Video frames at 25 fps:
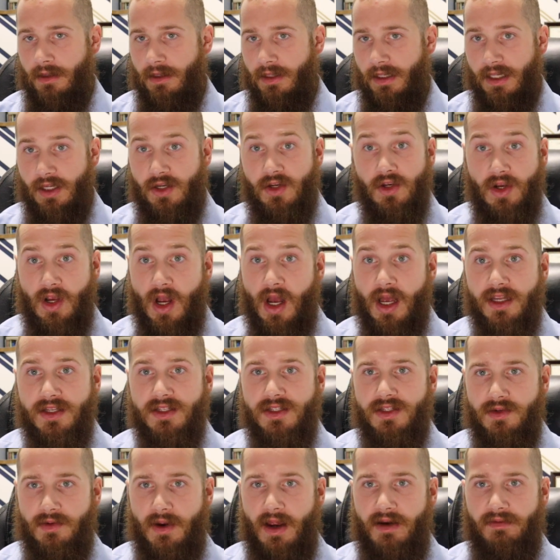It could
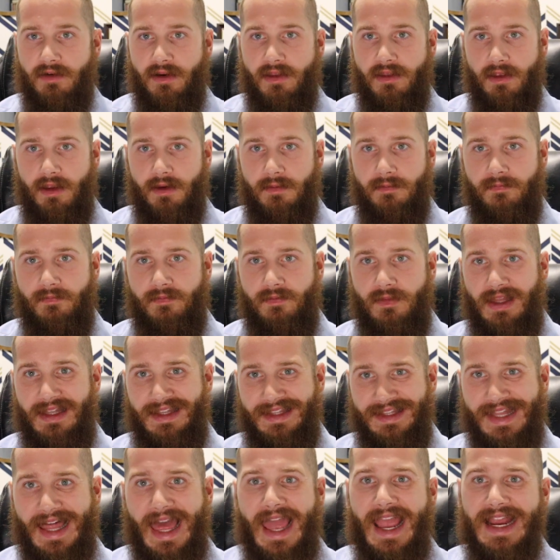cost you everything.
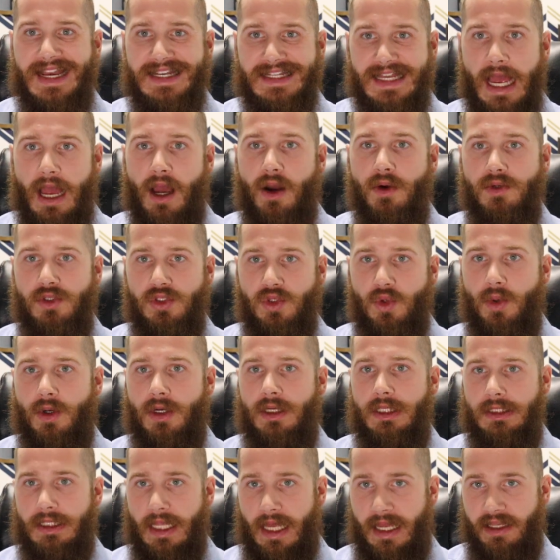Lay down your
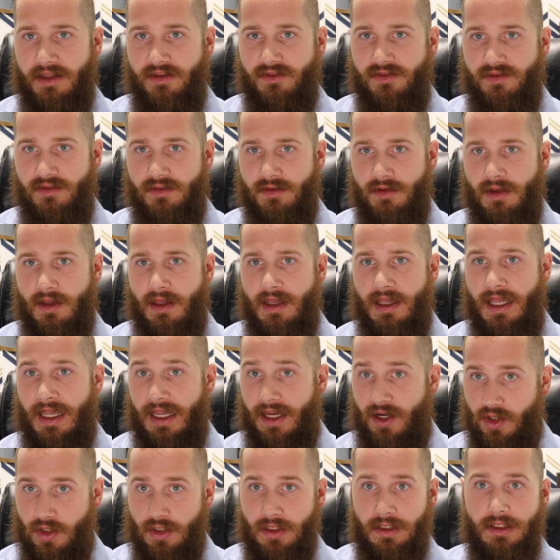life.
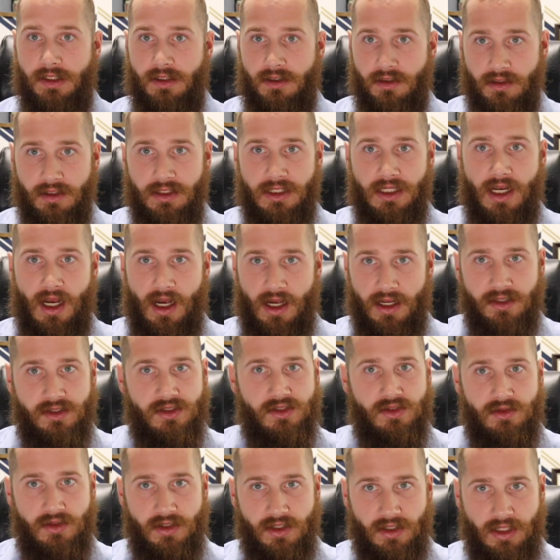It could literally
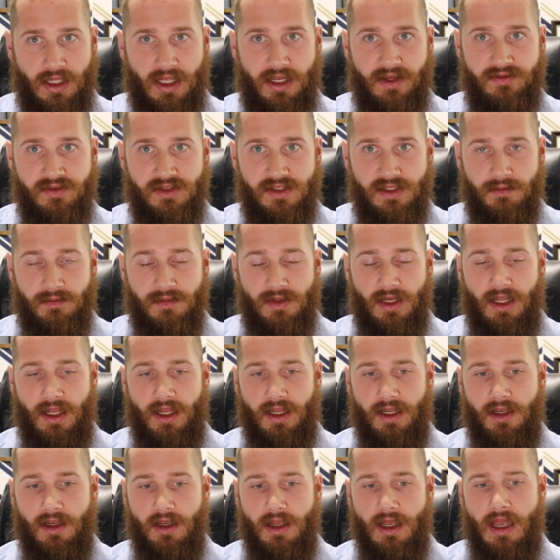cost you your life
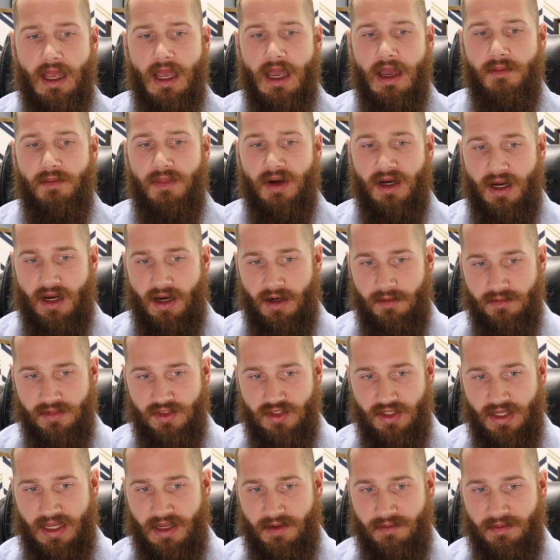someday. But come
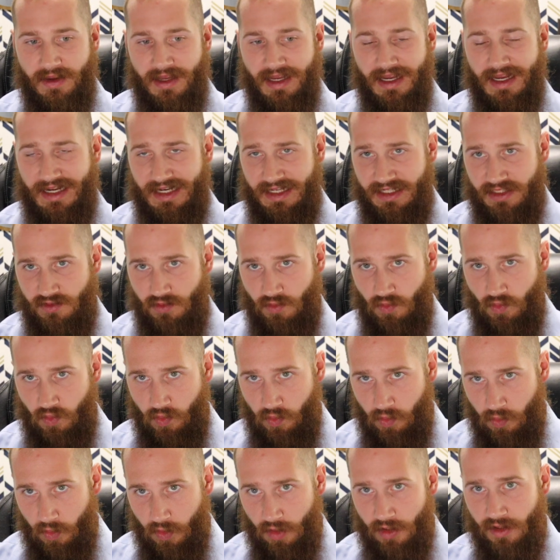to him, it is
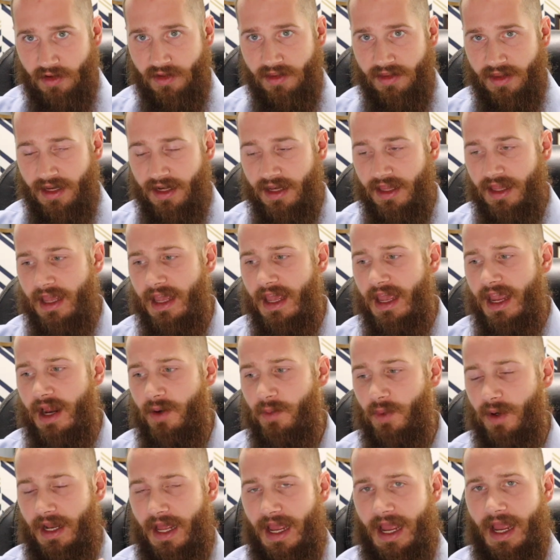worth it.
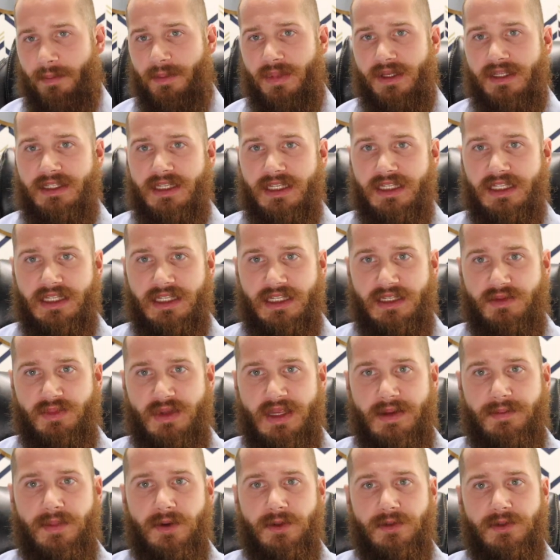And what happens is, is
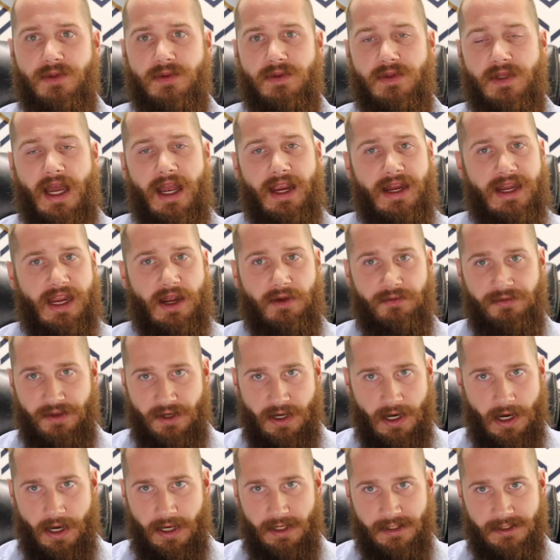people do not count the
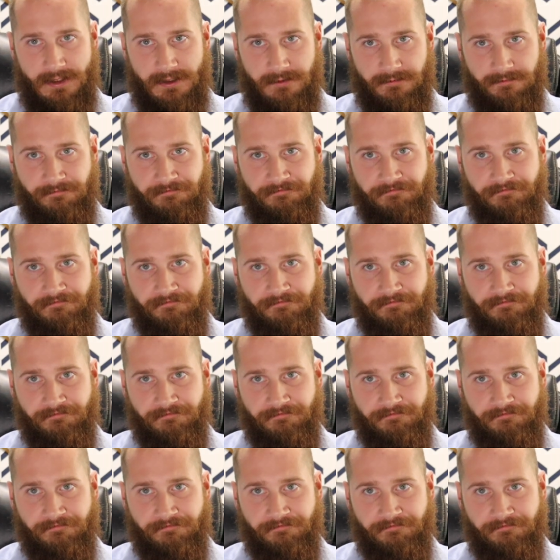cost.